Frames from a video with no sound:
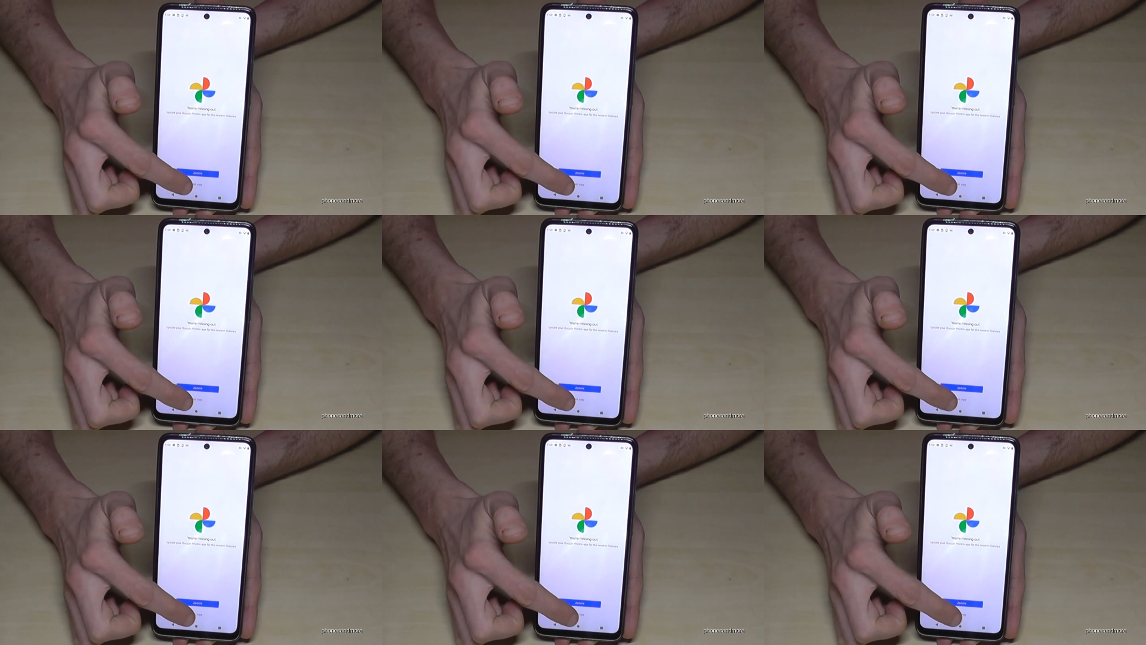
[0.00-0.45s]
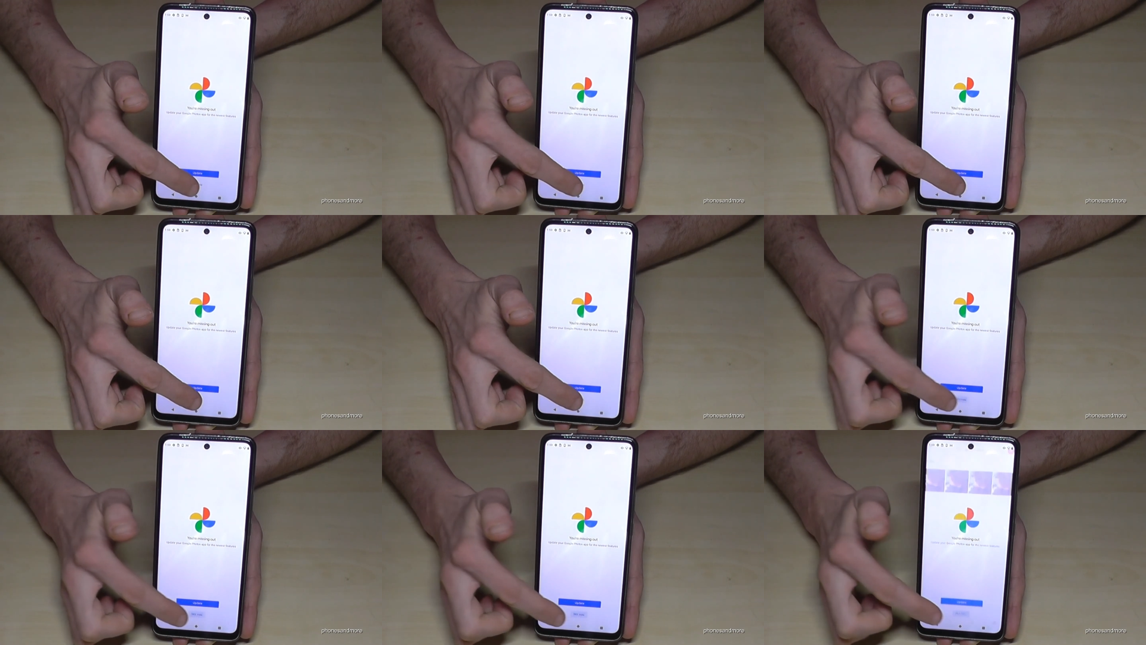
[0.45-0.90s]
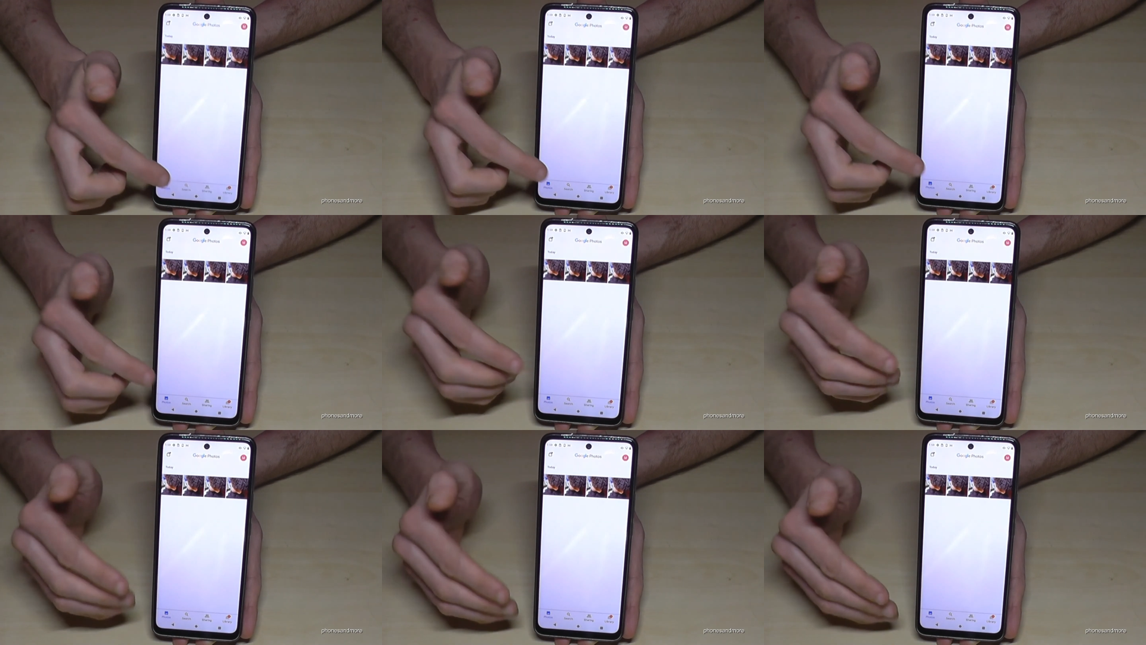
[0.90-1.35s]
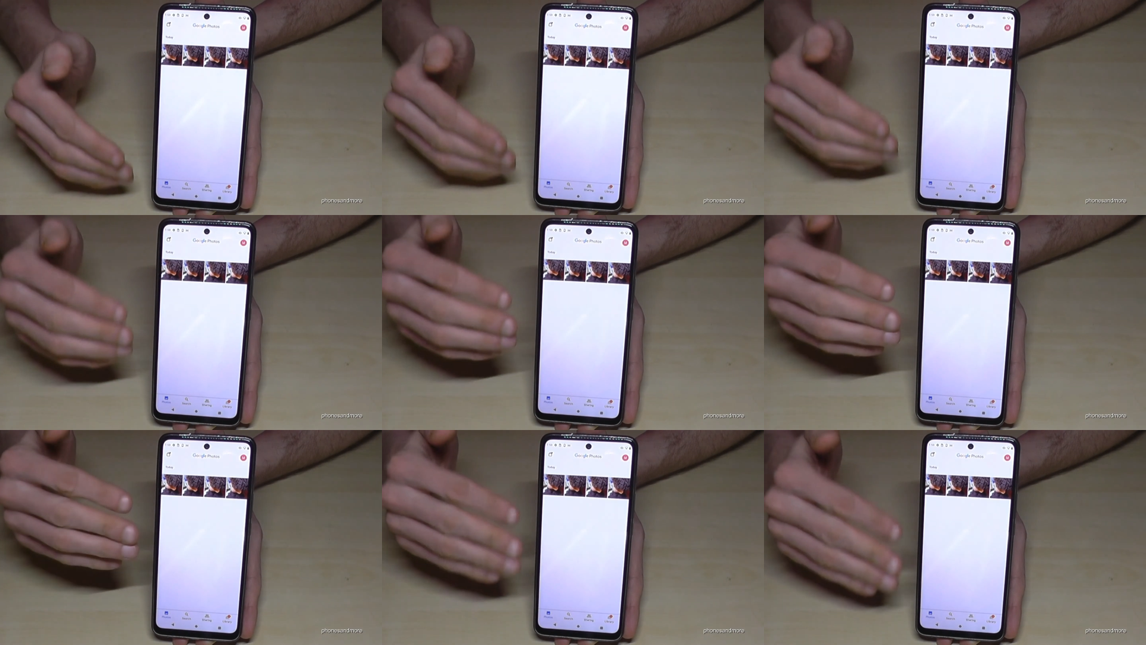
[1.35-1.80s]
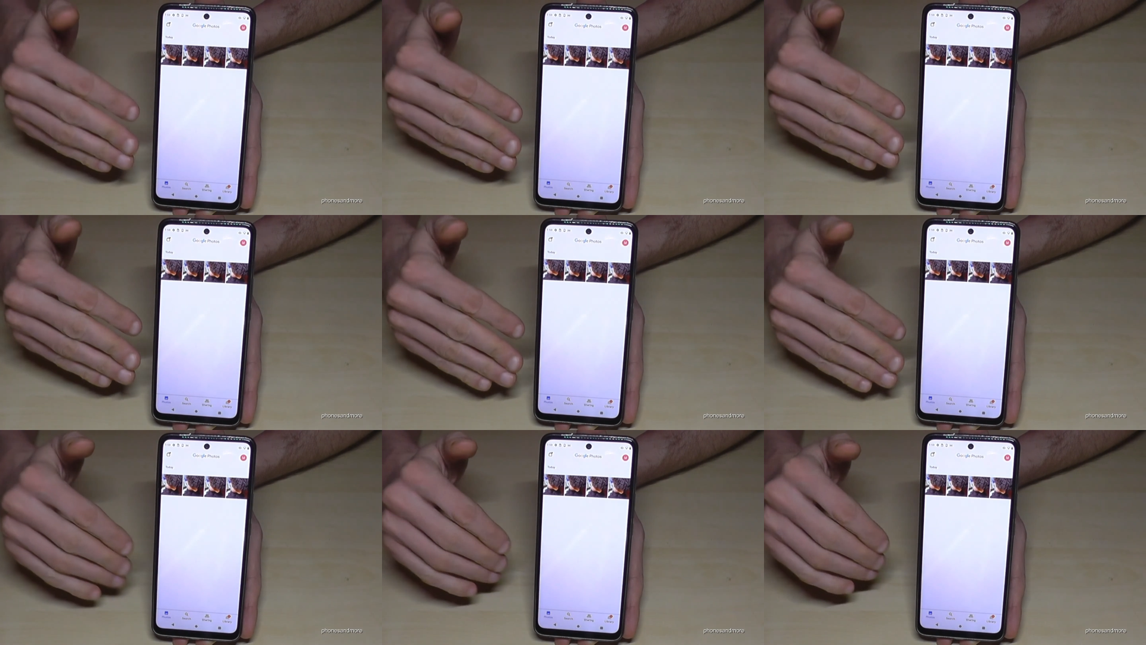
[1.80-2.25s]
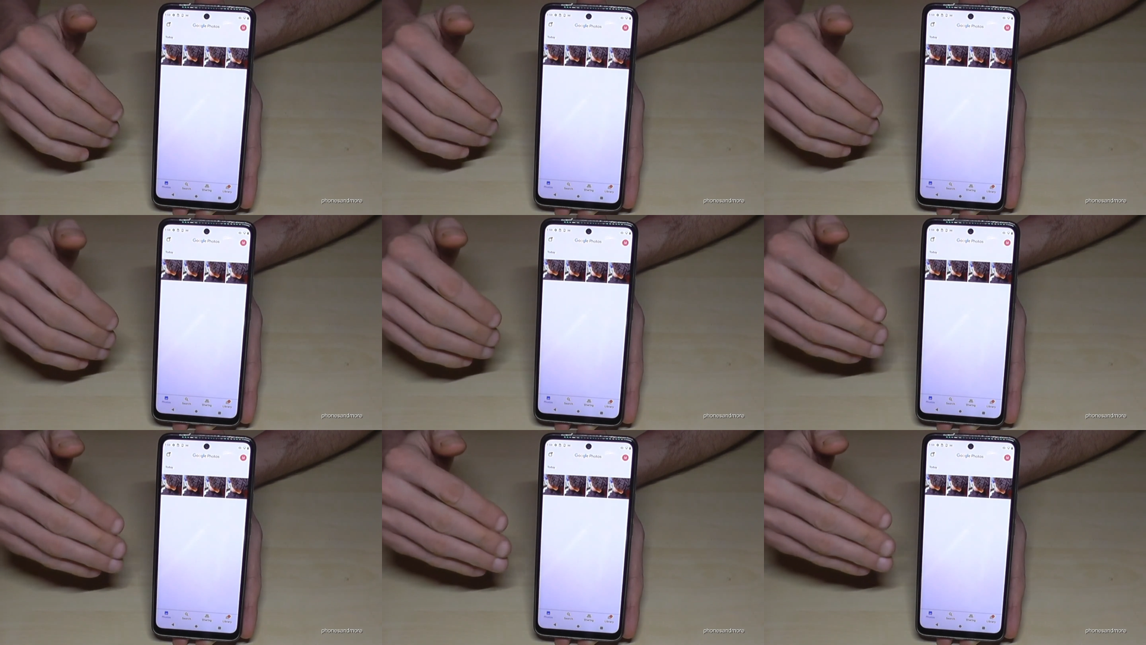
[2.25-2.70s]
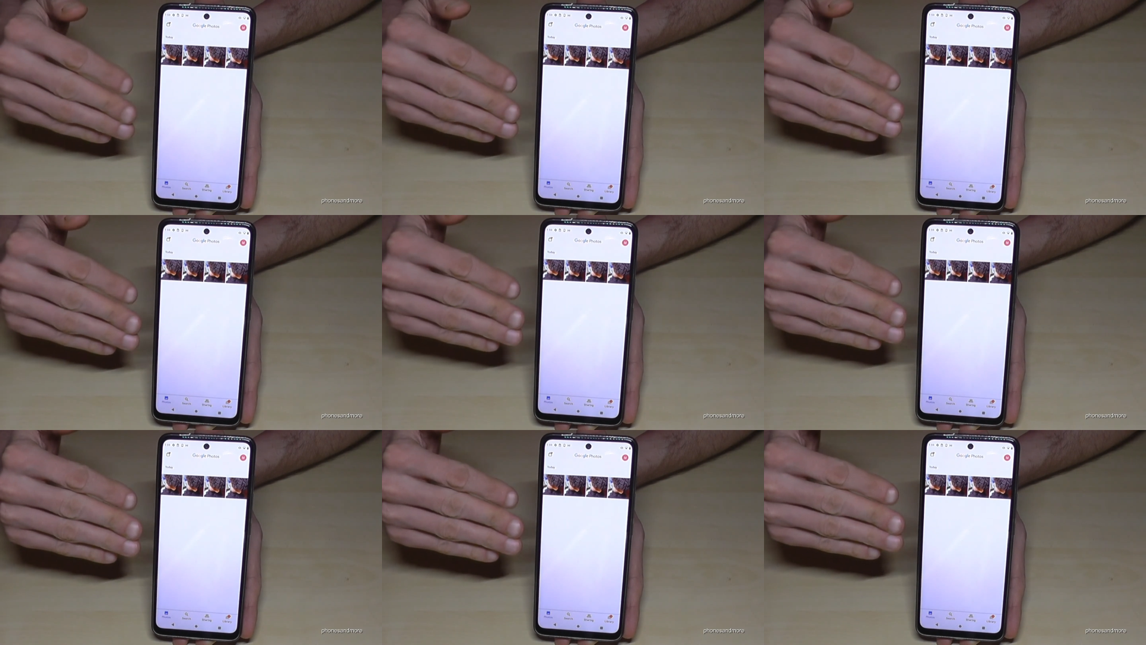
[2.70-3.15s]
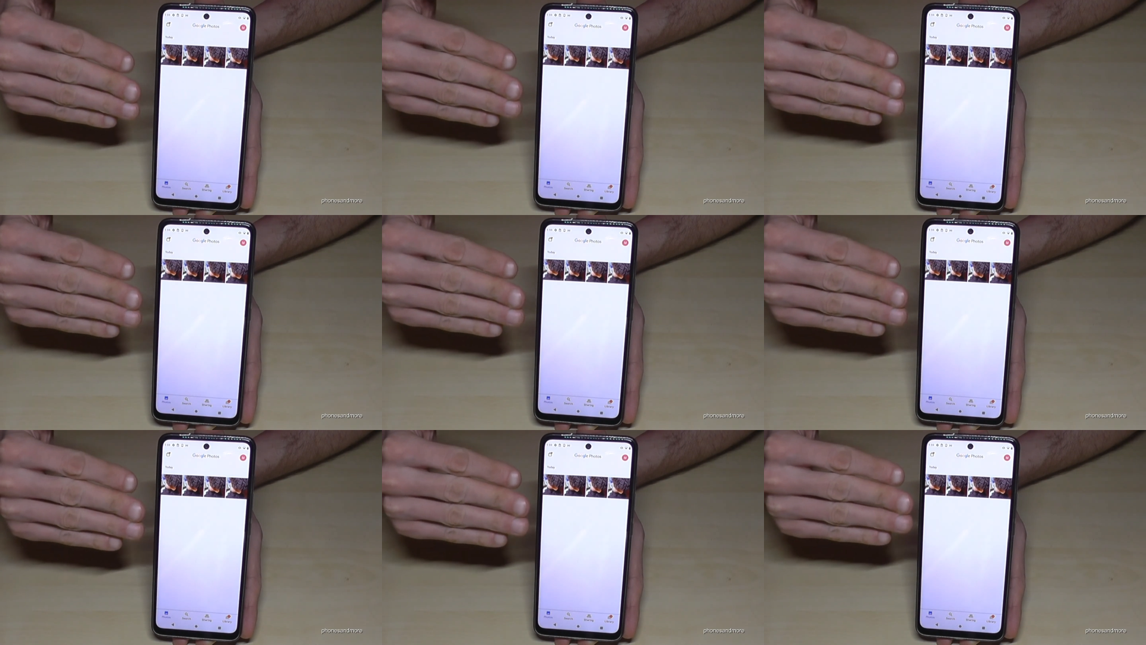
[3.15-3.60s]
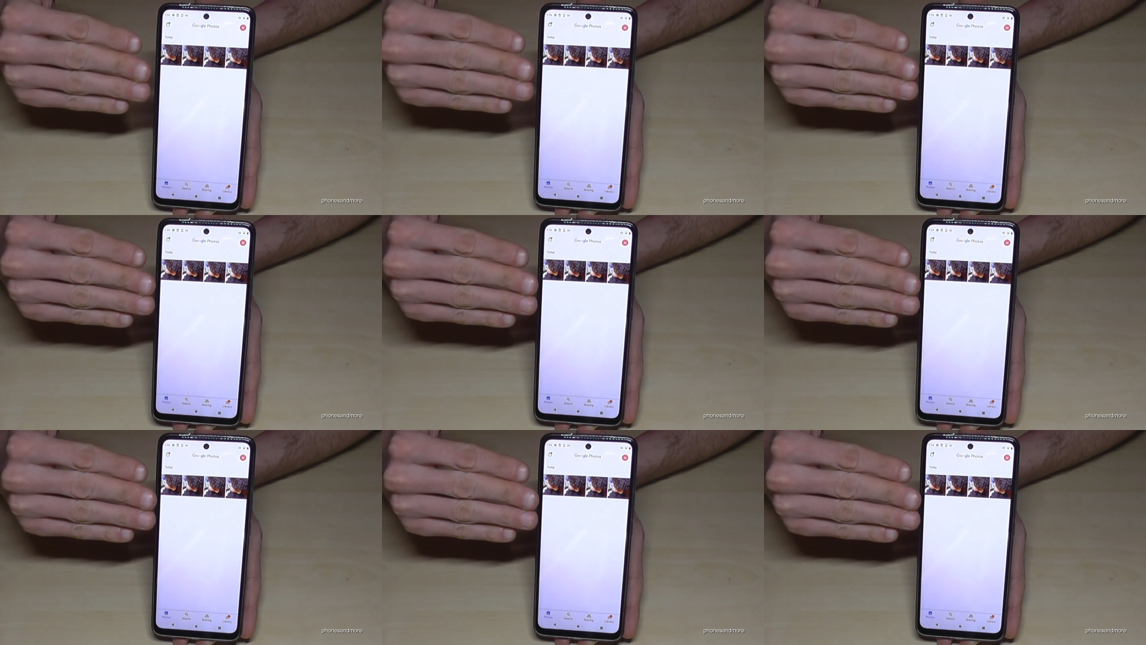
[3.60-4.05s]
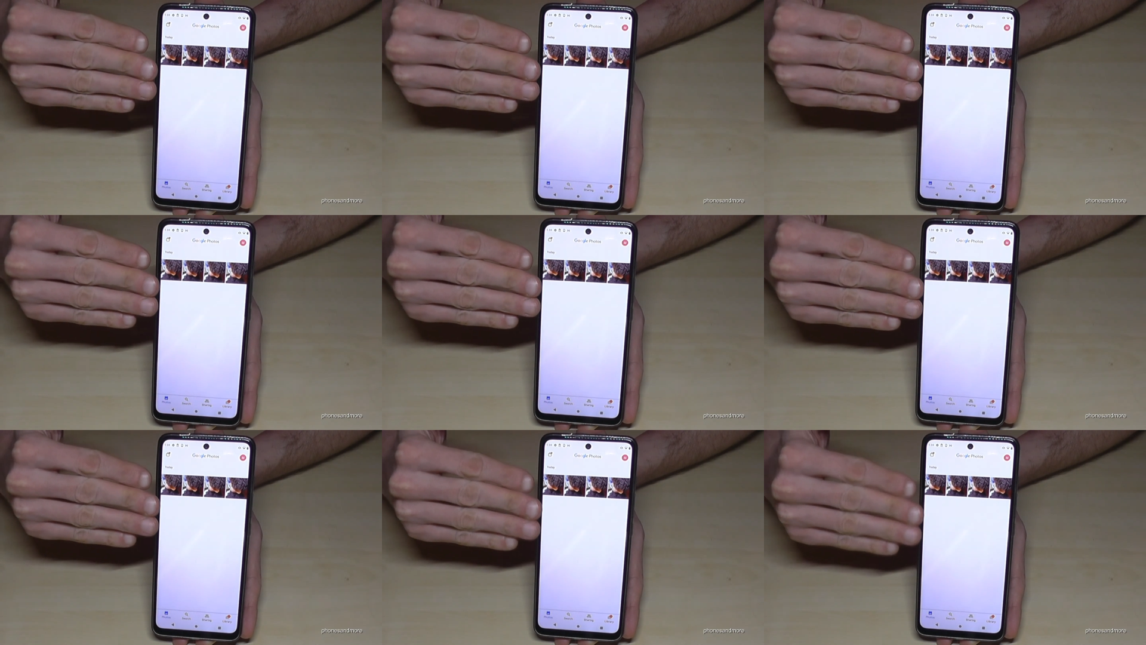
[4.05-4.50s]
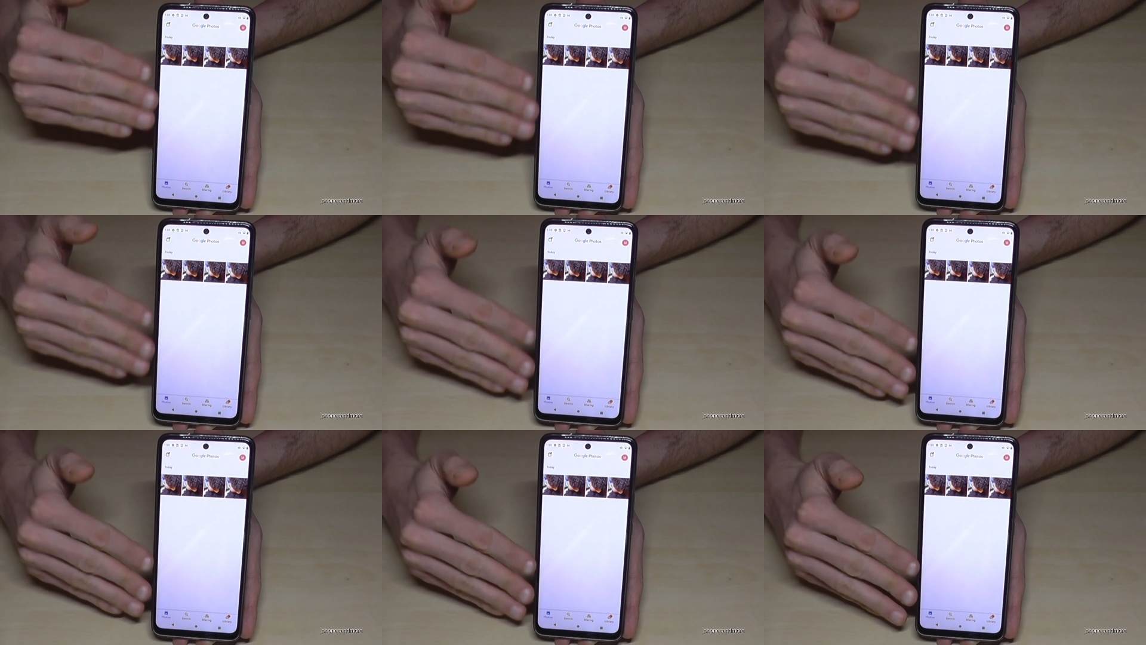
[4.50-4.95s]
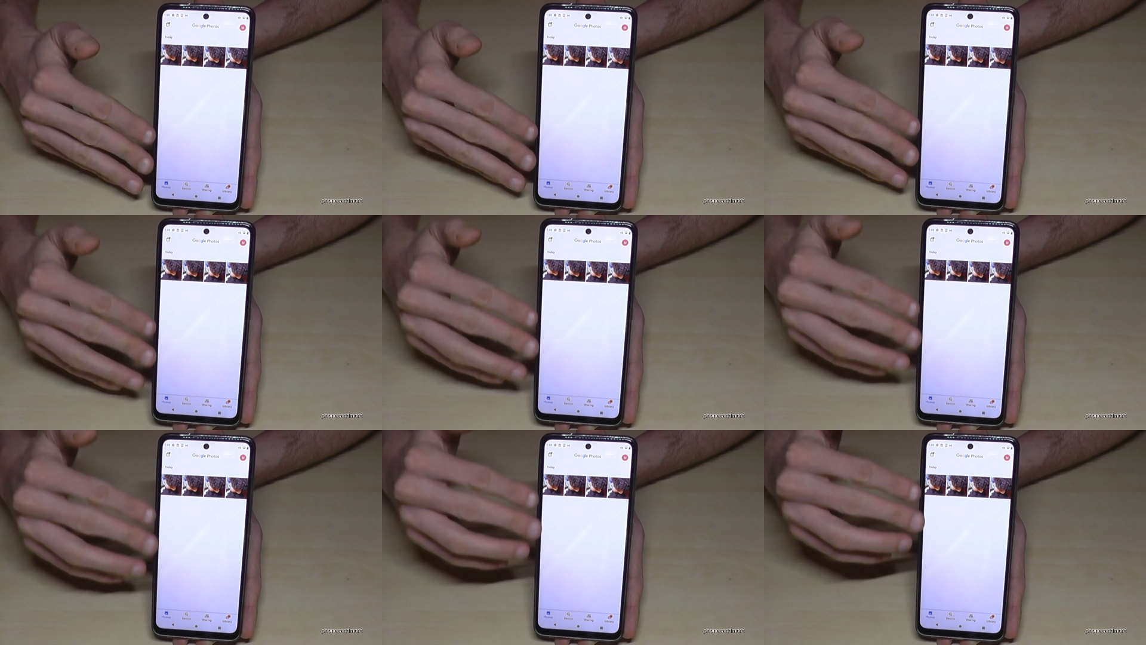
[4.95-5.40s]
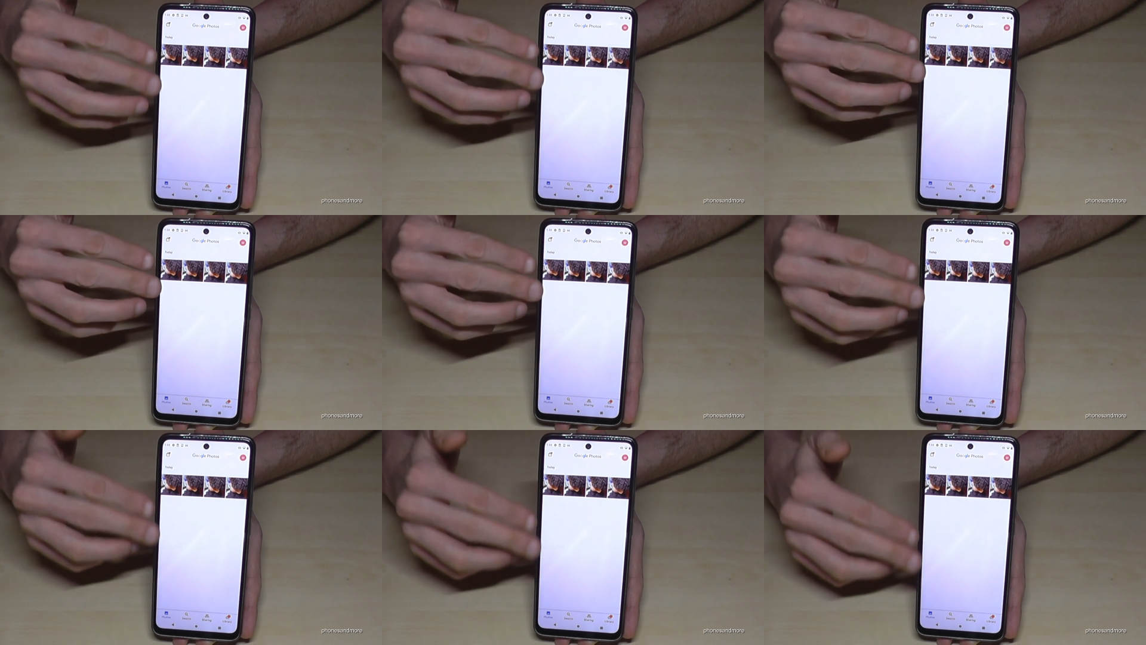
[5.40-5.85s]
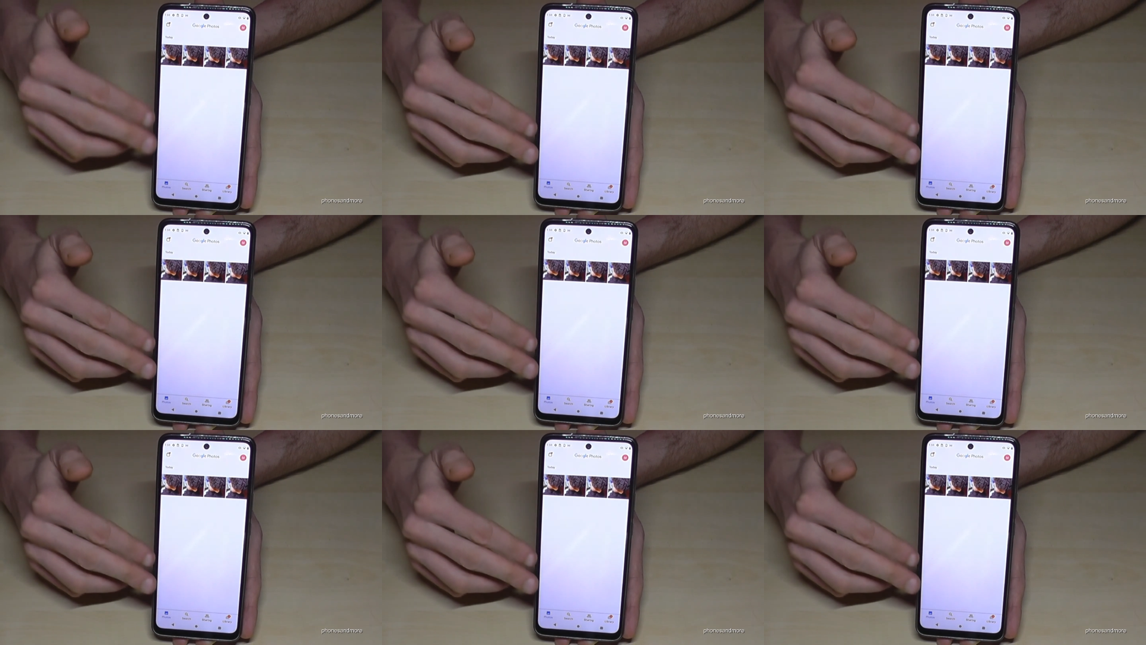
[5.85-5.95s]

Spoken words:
[unreadable: no face in view]